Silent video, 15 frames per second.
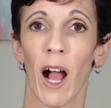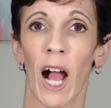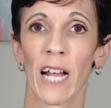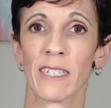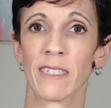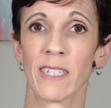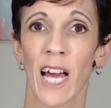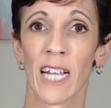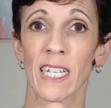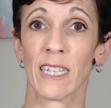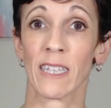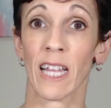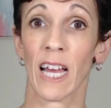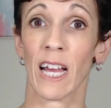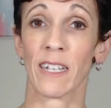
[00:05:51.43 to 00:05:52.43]
I
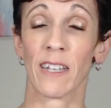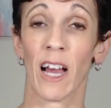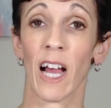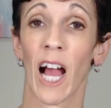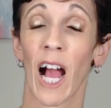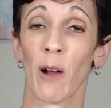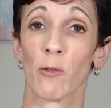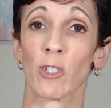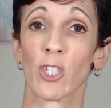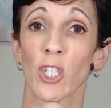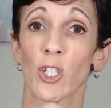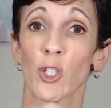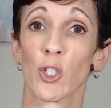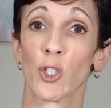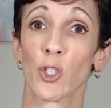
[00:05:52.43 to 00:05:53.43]
decided that I was
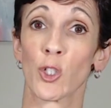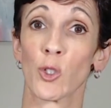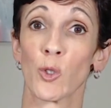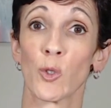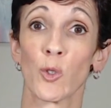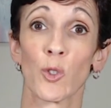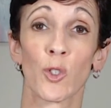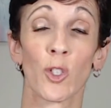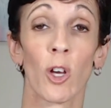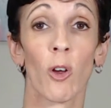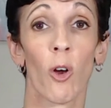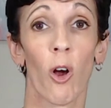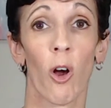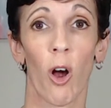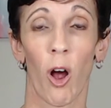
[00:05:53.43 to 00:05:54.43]
going to choose
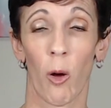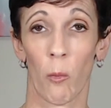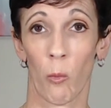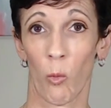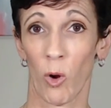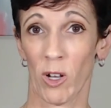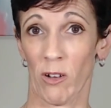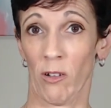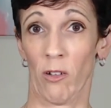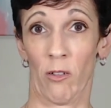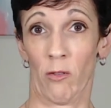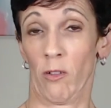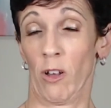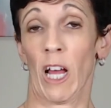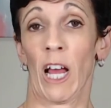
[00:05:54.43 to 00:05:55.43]

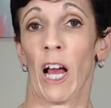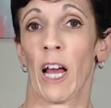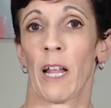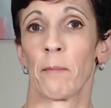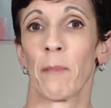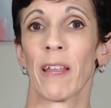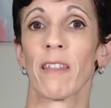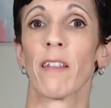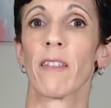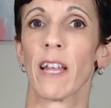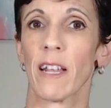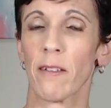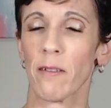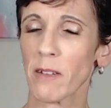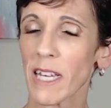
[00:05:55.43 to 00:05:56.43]
a method
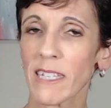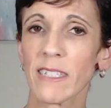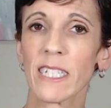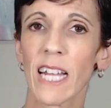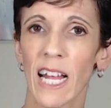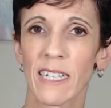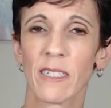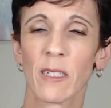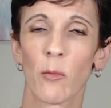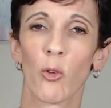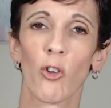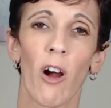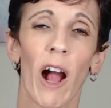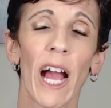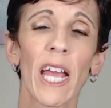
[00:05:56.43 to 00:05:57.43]
that, yes, it had some
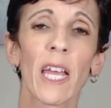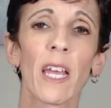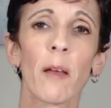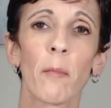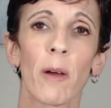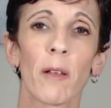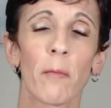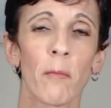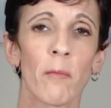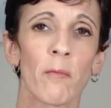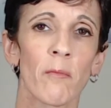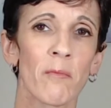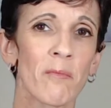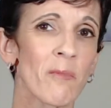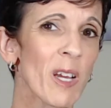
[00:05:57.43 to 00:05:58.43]
crying, but
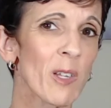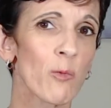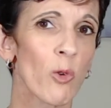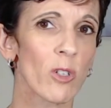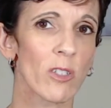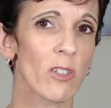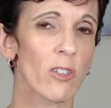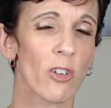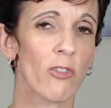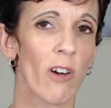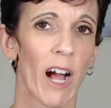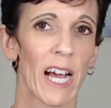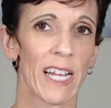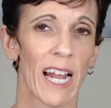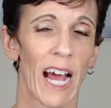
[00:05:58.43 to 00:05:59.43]
it wasn't a
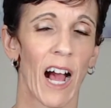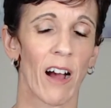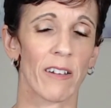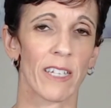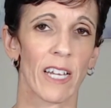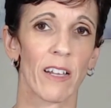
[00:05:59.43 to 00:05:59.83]
Cry It Out.